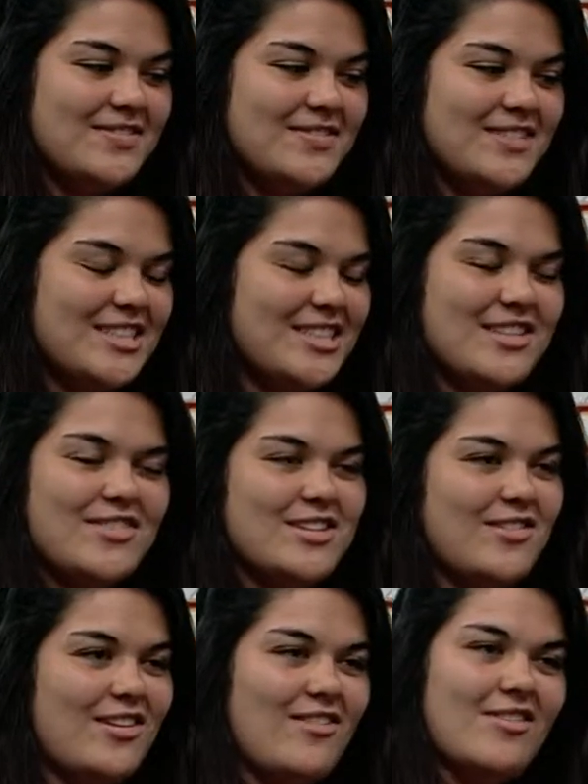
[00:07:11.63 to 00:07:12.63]
there's just going to be so
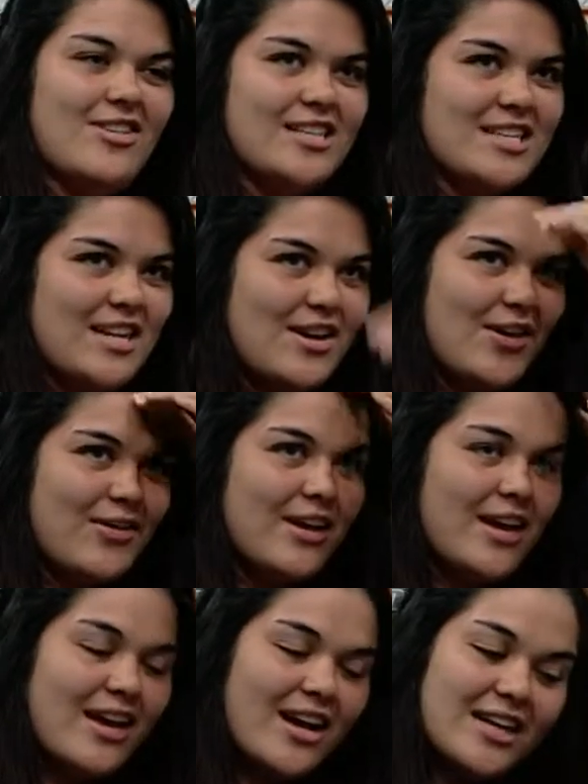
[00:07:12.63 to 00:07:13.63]
many memories. I know
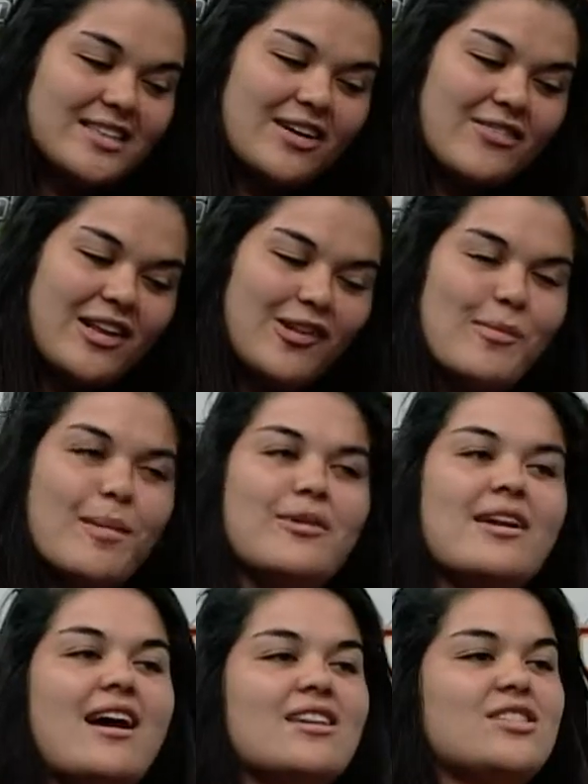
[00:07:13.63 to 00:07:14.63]
I'll definitely remember
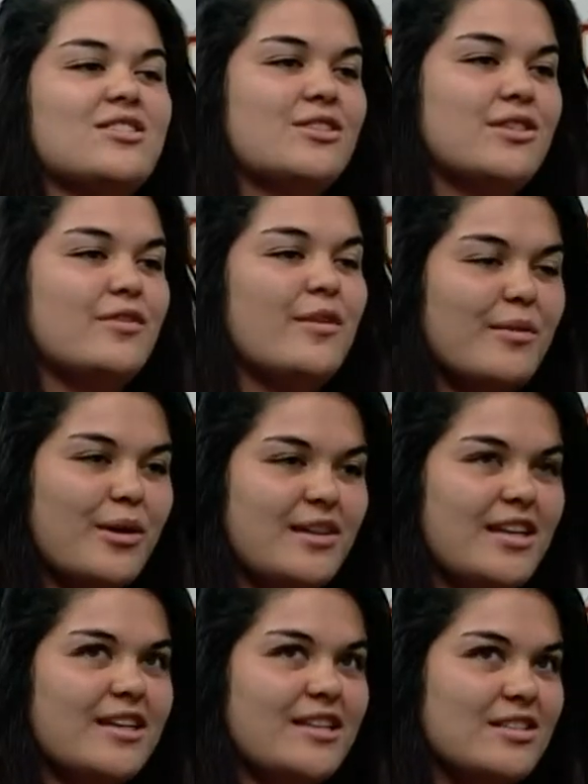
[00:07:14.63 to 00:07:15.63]
nationals from both
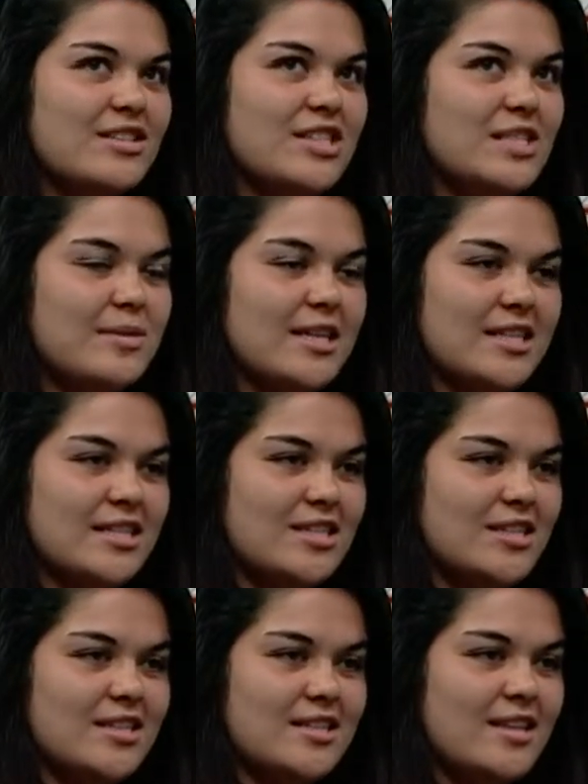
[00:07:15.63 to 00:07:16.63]
years just because it's
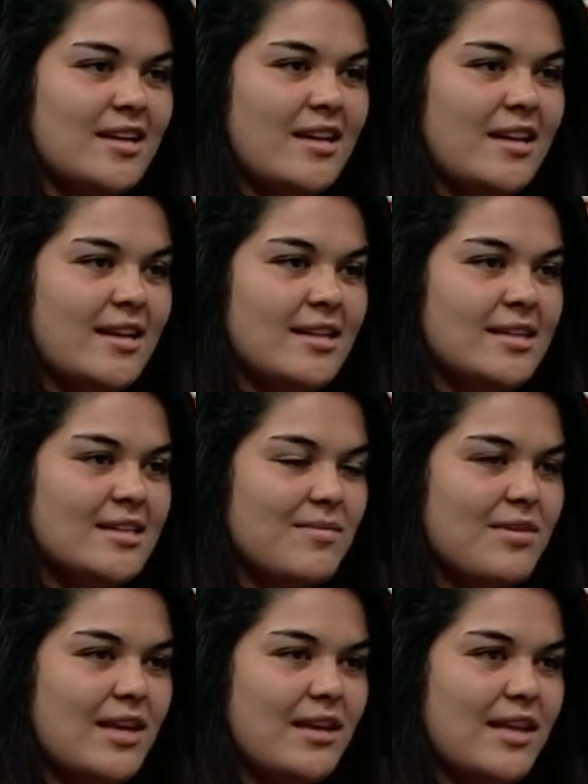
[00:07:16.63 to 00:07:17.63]
just
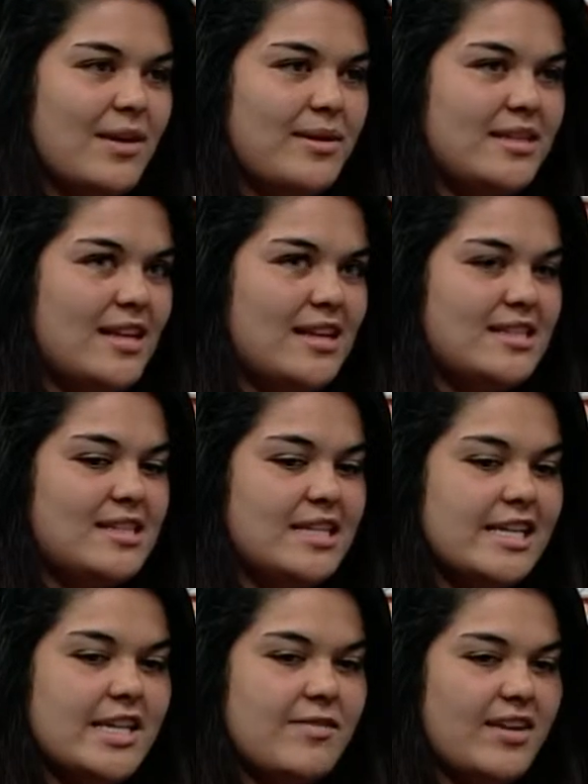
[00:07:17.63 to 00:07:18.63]
something that we did as a
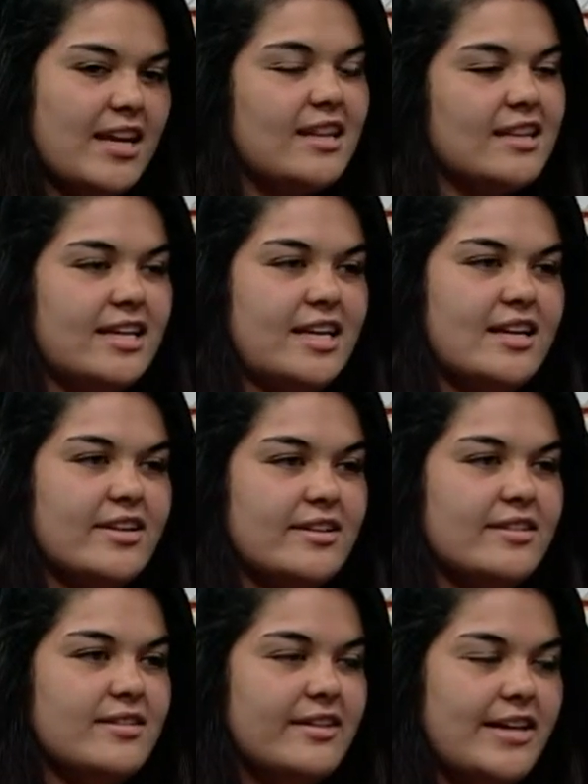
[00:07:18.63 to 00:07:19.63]
team getting there,
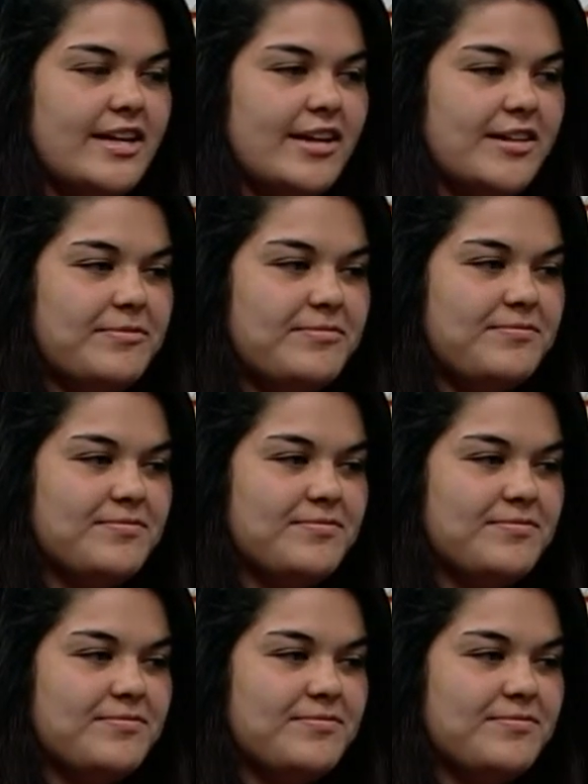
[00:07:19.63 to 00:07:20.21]
and